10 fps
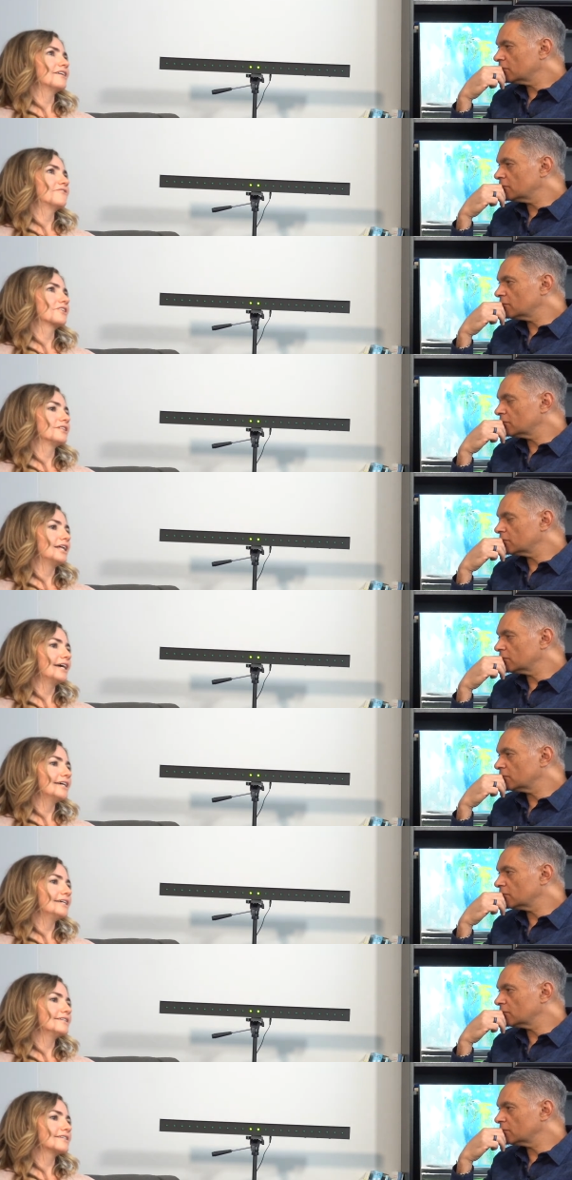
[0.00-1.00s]
Speaker 1: if a
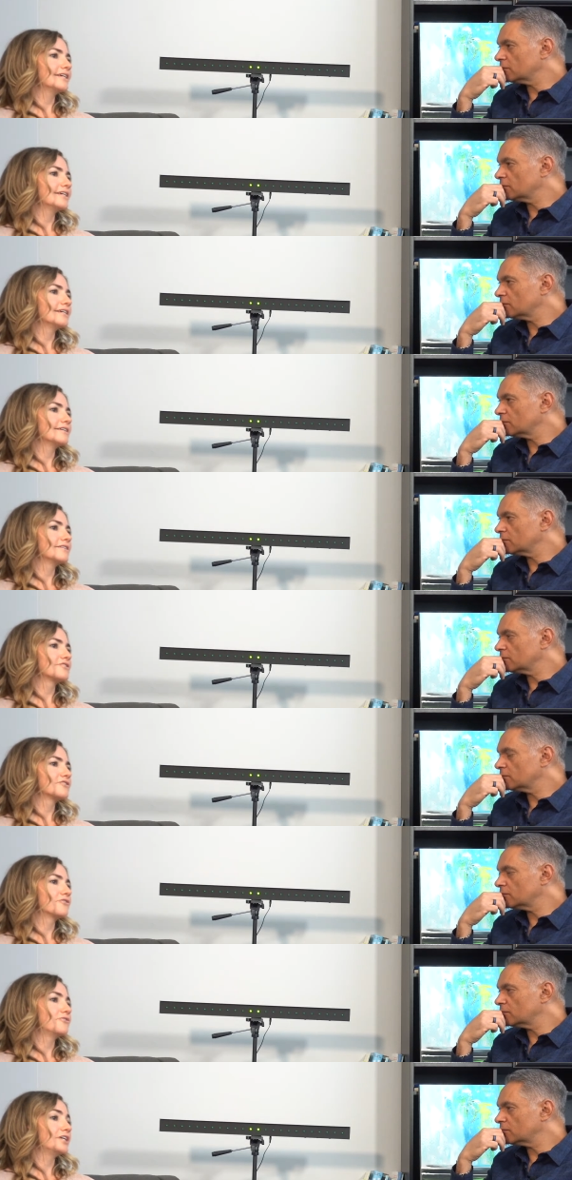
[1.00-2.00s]
client
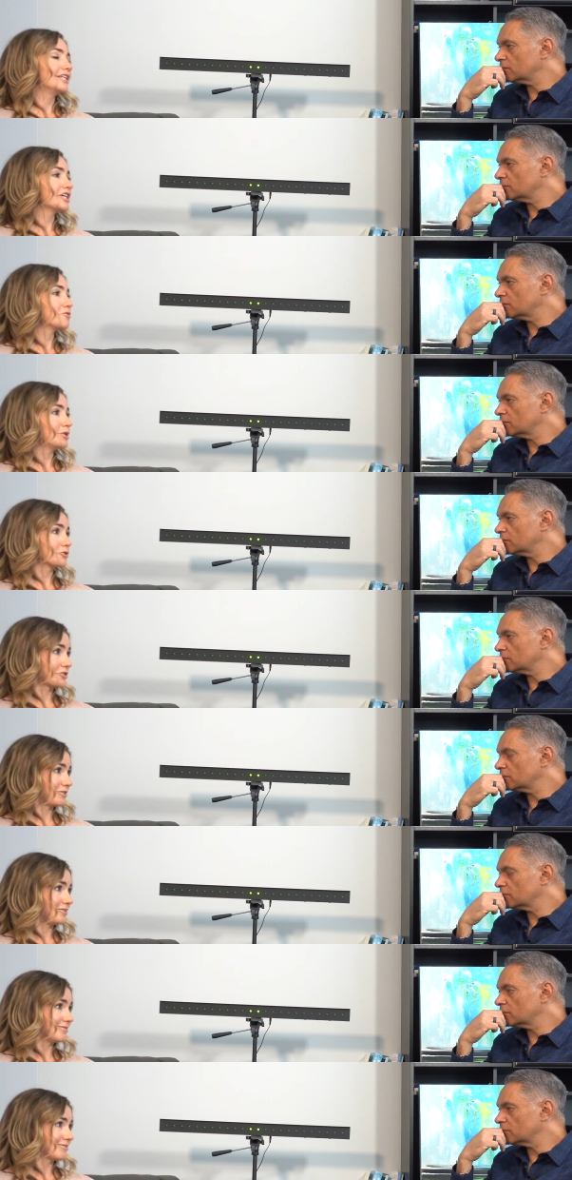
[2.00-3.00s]
is feeling
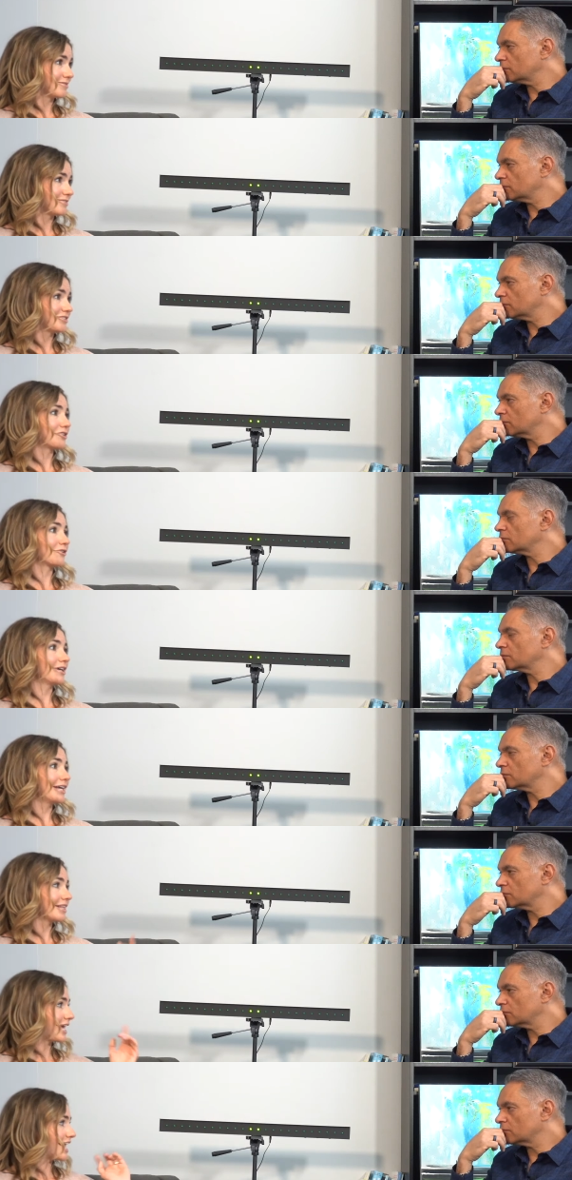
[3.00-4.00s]
emotional
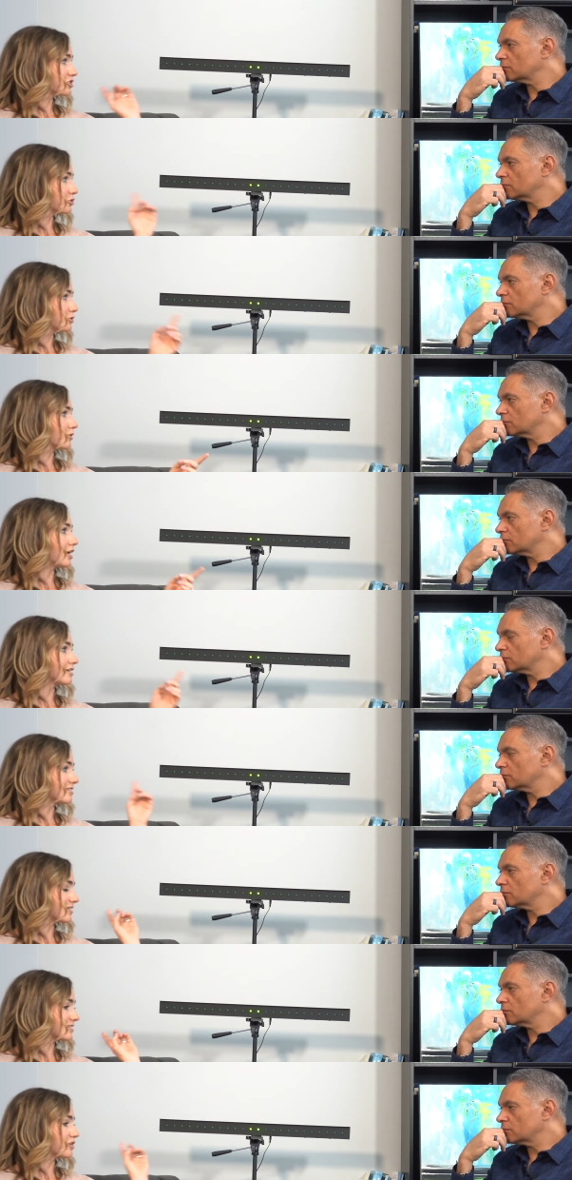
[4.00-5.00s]
during the actually
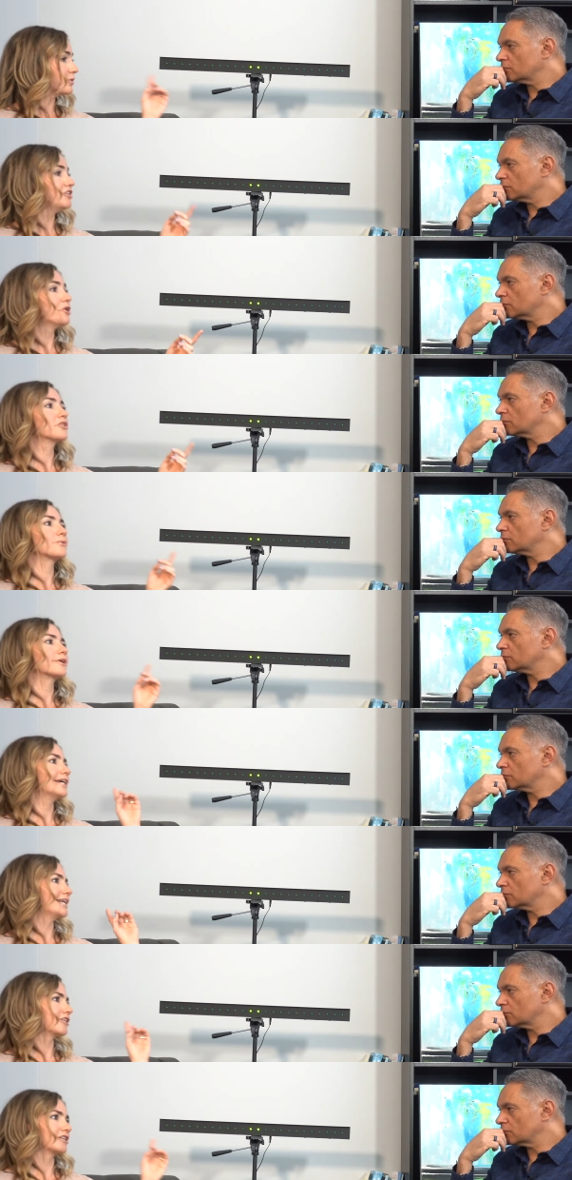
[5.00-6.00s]
processing, we know that we're
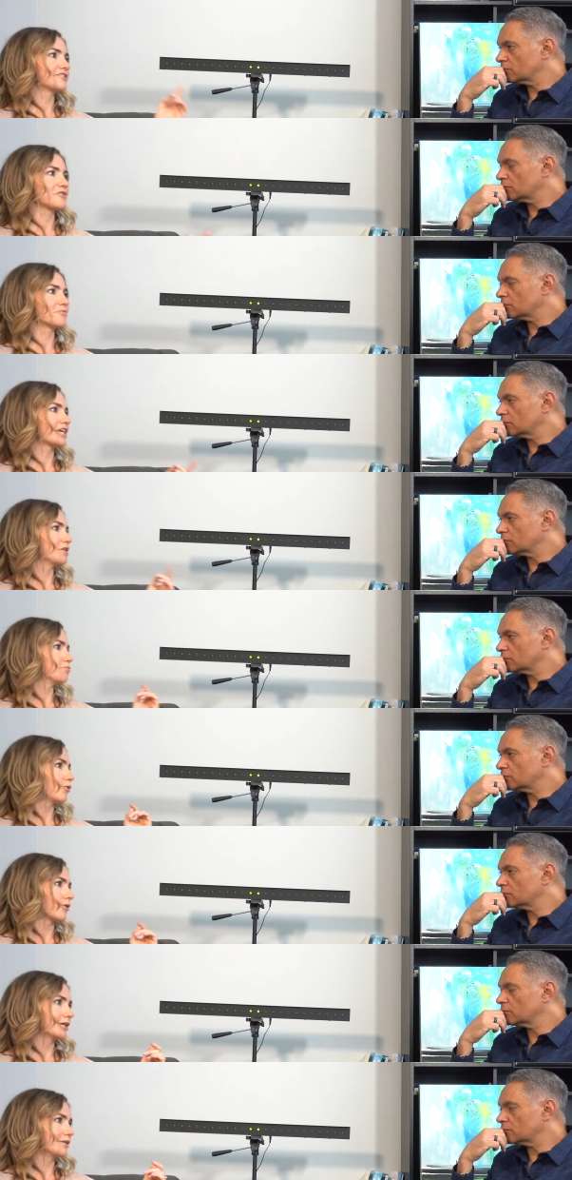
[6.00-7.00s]
hitting on something
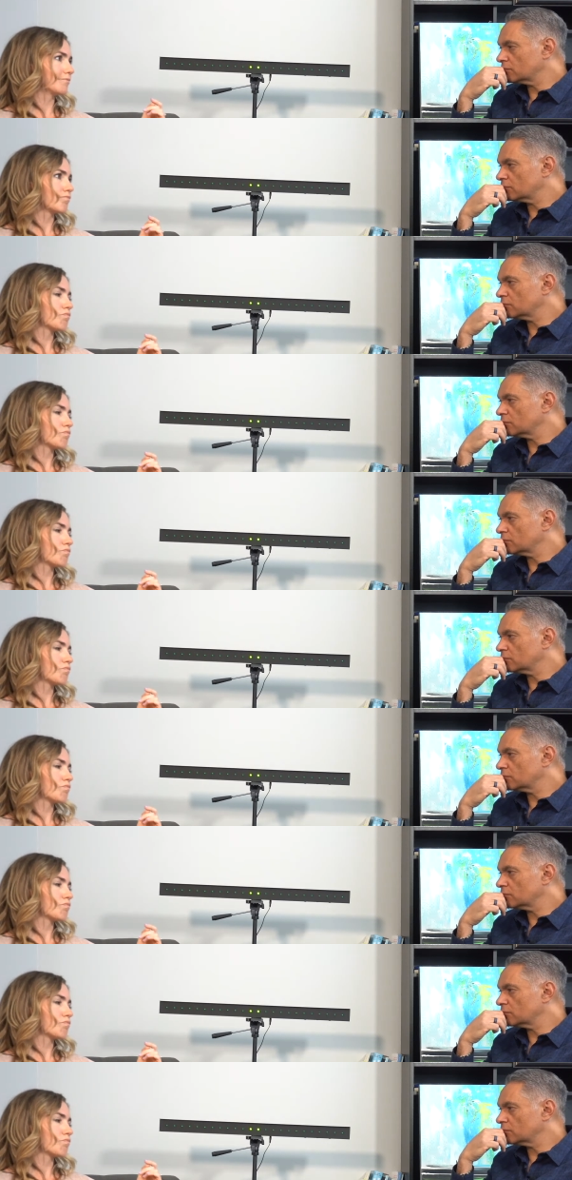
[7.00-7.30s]
important.